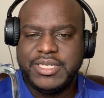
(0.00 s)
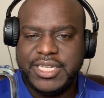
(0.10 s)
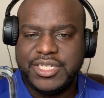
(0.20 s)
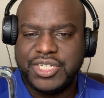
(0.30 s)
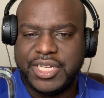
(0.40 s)

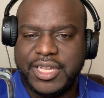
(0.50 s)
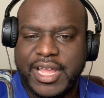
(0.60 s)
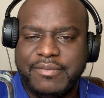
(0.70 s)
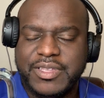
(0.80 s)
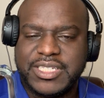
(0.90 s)
teaching,
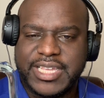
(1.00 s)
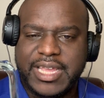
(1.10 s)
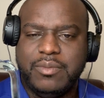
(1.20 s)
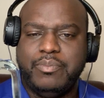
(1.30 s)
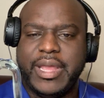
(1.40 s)
have the
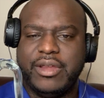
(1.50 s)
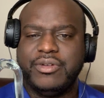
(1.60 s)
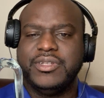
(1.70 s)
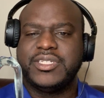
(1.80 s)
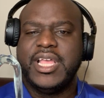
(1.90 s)
same
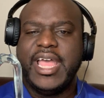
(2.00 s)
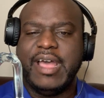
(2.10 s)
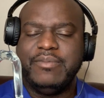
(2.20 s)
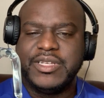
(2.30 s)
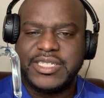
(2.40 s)
parents,
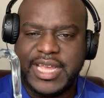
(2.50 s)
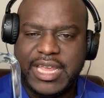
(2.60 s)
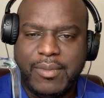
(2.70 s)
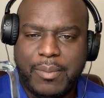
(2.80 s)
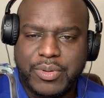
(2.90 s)
have the
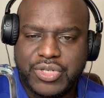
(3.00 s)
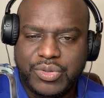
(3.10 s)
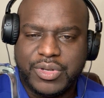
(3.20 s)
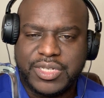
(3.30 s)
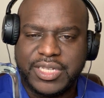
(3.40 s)
same
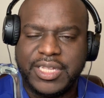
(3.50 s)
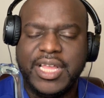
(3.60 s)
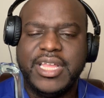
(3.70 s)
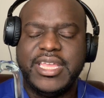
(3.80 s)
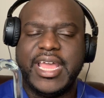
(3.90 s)

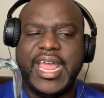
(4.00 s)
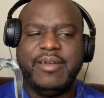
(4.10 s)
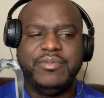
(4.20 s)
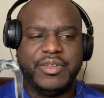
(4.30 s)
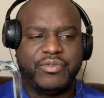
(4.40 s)
opportunity, yet
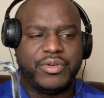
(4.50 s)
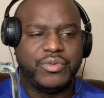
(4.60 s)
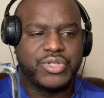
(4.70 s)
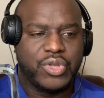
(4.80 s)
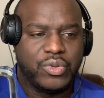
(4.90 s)
have different
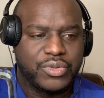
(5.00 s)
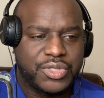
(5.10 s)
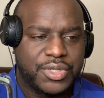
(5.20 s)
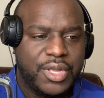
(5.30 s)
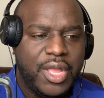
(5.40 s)

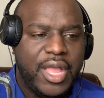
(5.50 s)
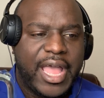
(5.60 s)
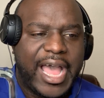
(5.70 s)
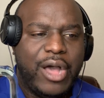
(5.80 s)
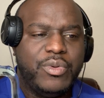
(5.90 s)
results.
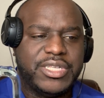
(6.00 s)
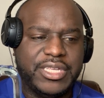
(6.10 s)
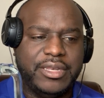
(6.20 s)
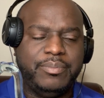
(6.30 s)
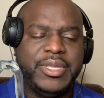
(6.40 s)
How is
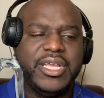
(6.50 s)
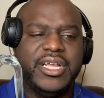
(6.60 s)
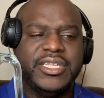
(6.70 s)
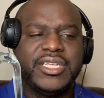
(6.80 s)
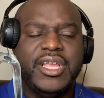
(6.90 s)
it?
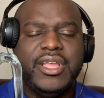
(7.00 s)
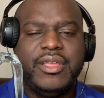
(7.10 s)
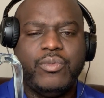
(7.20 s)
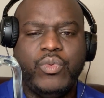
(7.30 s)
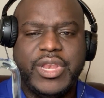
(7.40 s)
Because
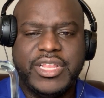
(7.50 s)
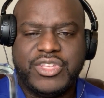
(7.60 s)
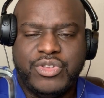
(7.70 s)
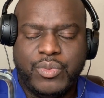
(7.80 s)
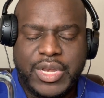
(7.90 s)
when
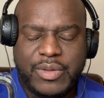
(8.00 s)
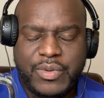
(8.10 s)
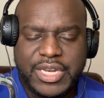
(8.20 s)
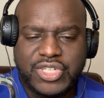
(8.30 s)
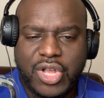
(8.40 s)

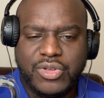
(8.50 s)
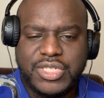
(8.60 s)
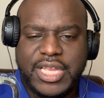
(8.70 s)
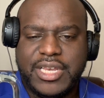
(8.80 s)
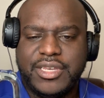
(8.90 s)
it's all
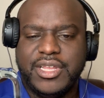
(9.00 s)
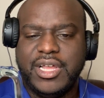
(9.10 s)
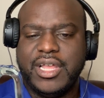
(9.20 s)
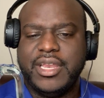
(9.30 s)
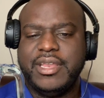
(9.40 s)
said and
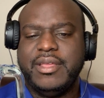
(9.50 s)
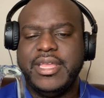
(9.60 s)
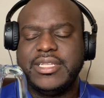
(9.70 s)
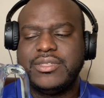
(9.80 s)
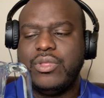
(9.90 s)
done,
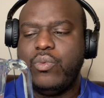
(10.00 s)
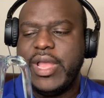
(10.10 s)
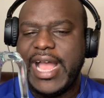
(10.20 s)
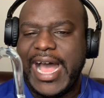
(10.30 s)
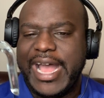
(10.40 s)
it's the
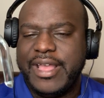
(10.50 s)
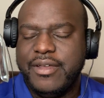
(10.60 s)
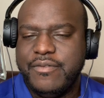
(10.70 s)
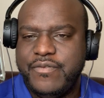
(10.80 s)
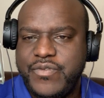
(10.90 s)
way I
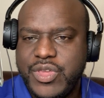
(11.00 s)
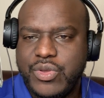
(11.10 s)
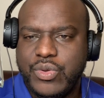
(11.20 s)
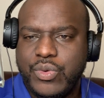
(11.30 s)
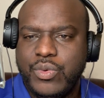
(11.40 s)

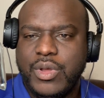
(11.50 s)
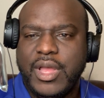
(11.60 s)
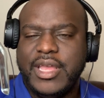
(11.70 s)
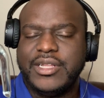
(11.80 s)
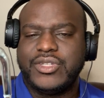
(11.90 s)
view,
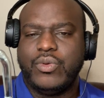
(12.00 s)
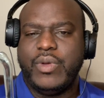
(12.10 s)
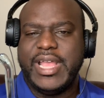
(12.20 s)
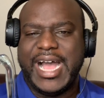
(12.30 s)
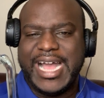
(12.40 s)
it's the
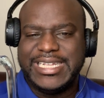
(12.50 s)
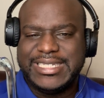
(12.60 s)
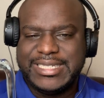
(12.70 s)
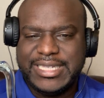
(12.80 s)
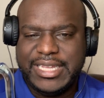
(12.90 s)
way I
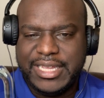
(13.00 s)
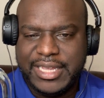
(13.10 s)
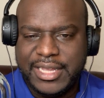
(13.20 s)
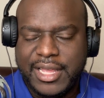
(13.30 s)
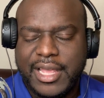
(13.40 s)

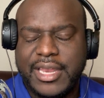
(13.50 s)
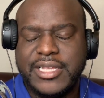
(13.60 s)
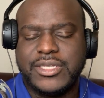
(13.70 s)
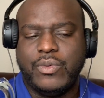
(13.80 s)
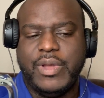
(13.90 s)
see, and
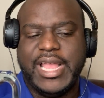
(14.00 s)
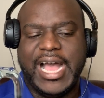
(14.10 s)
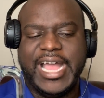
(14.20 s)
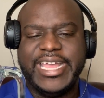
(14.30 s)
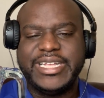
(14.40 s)
it's the way
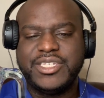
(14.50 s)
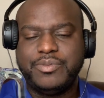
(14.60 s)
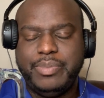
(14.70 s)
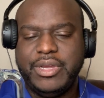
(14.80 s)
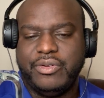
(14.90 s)
I
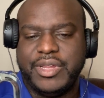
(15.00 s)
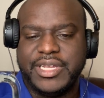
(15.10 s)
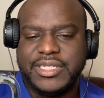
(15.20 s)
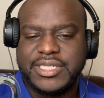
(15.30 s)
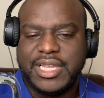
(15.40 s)

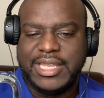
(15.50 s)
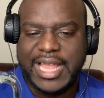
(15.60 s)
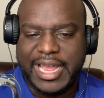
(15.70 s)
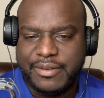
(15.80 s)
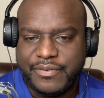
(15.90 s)
experience
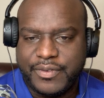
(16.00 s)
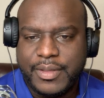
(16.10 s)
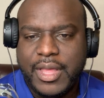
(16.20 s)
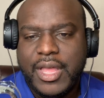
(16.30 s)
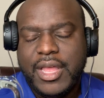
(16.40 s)
life.
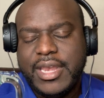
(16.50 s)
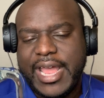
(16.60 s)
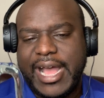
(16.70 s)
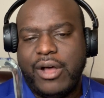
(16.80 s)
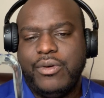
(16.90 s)

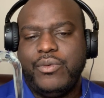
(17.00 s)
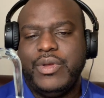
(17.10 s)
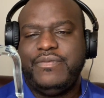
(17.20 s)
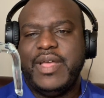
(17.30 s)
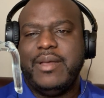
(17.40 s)
Now,
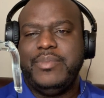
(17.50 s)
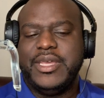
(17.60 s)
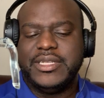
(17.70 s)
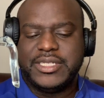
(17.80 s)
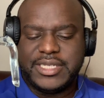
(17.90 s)
with that
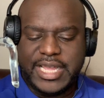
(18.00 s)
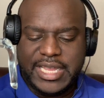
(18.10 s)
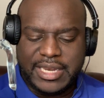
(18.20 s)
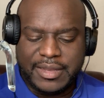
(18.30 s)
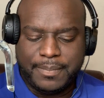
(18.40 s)
being
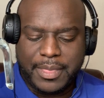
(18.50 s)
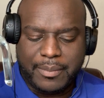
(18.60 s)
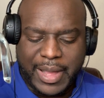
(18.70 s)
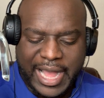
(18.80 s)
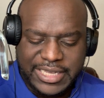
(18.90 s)
stated,
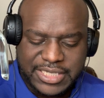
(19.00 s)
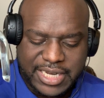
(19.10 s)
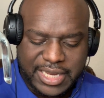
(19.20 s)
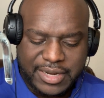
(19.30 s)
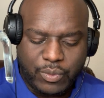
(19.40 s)
I
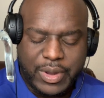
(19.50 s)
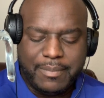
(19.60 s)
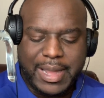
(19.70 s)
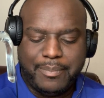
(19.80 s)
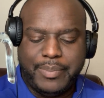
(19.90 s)
stated
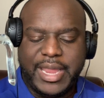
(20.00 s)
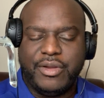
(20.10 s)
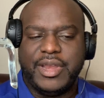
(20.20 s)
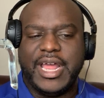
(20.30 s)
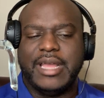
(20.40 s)
when my
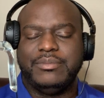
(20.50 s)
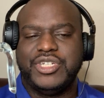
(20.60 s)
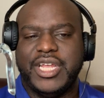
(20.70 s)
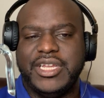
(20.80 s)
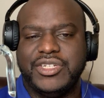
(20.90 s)
paradigm
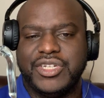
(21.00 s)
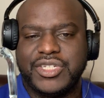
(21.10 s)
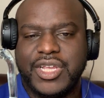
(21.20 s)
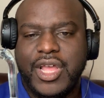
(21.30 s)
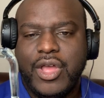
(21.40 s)

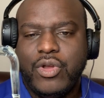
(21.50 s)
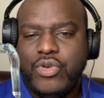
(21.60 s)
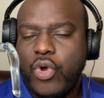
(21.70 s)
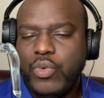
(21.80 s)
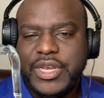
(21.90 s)
changes,
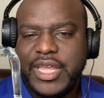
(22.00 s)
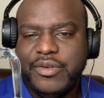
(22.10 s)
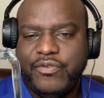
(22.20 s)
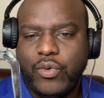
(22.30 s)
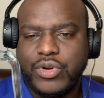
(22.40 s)
no one
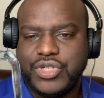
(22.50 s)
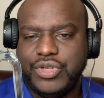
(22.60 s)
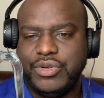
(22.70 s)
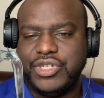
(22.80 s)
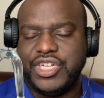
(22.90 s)
can
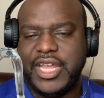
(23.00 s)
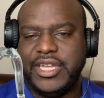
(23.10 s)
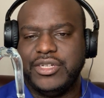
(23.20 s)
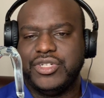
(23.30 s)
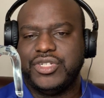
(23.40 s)
force you to
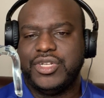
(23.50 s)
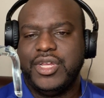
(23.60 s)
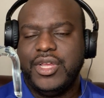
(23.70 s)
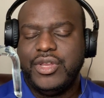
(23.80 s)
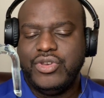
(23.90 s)
change.
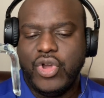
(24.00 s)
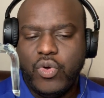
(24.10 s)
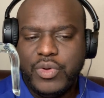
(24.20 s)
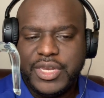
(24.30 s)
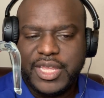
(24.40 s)

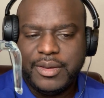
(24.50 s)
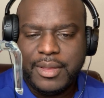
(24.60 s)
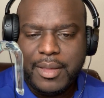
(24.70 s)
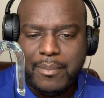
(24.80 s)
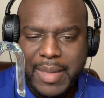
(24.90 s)
No one
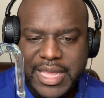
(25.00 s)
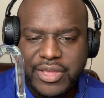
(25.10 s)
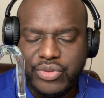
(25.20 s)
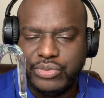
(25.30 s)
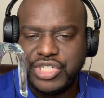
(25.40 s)
can
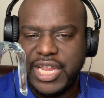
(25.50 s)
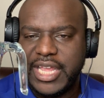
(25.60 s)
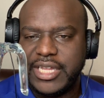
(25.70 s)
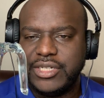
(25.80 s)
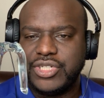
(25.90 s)
make you
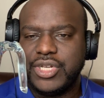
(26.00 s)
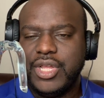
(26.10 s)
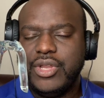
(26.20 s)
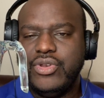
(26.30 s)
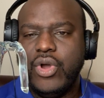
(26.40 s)
change.
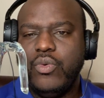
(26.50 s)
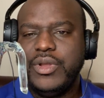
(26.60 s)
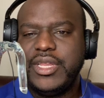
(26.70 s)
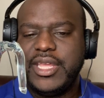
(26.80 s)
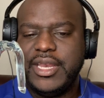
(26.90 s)
No
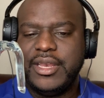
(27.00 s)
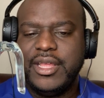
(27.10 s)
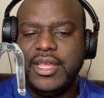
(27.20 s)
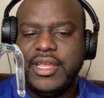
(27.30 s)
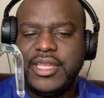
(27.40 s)
one can